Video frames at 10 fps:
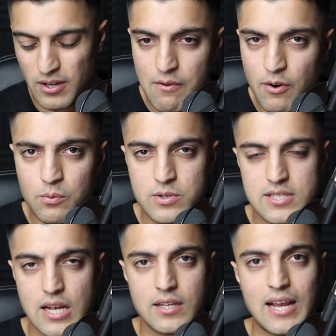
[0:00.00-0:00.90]
everyone was
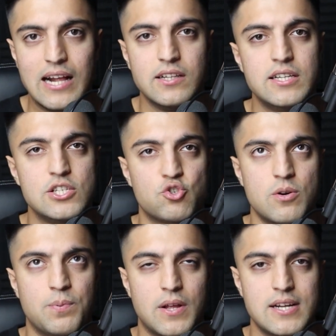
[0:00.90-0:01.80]
selling LED
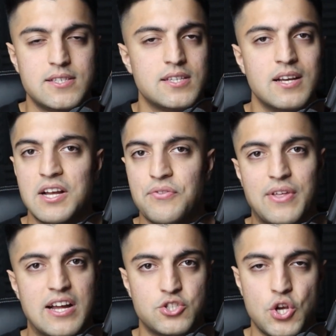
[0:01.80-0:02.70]
strip lights
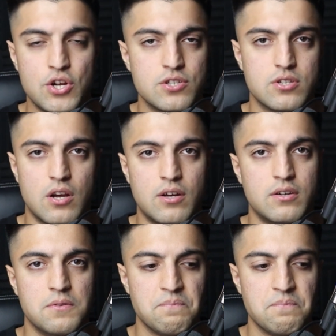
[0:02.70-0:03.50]
that turns on,